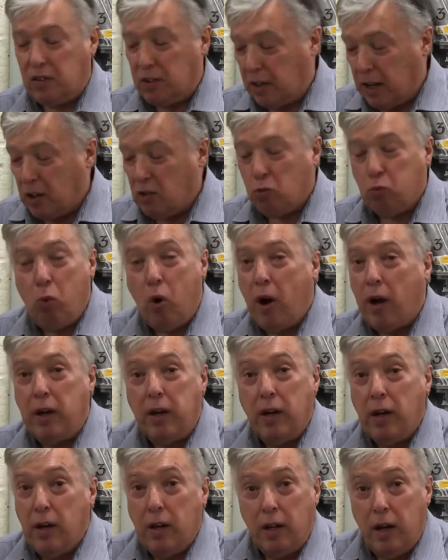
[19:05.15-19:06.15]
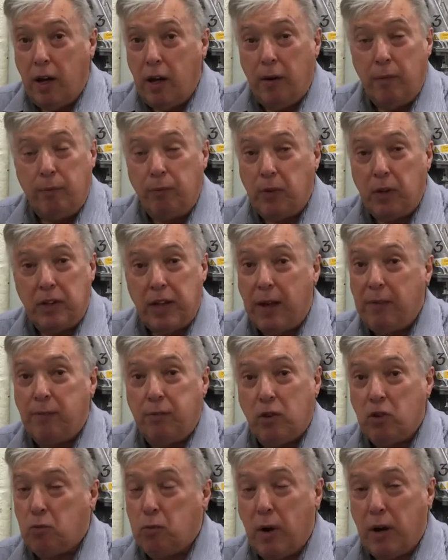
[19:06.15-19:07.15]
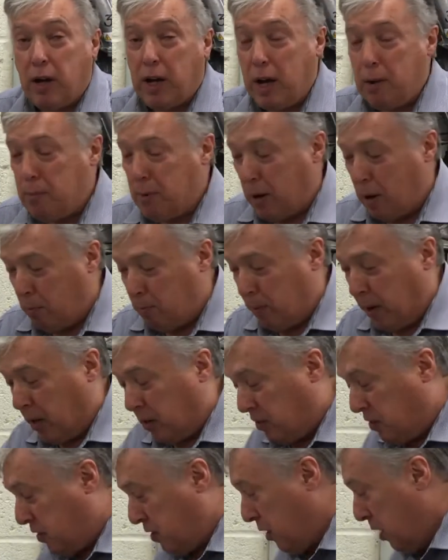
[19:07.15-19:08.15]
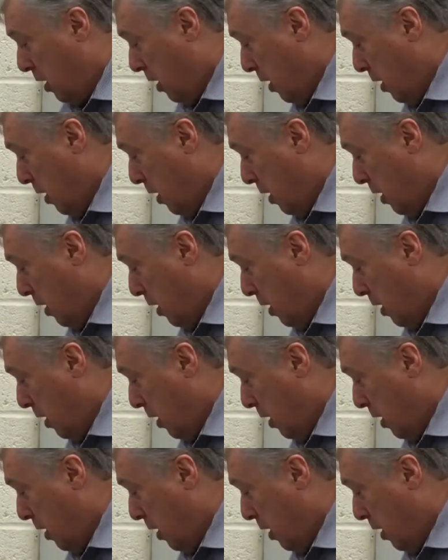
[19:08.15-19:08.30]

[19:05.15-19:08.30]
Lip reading: So that's why the Danfoss one came out best.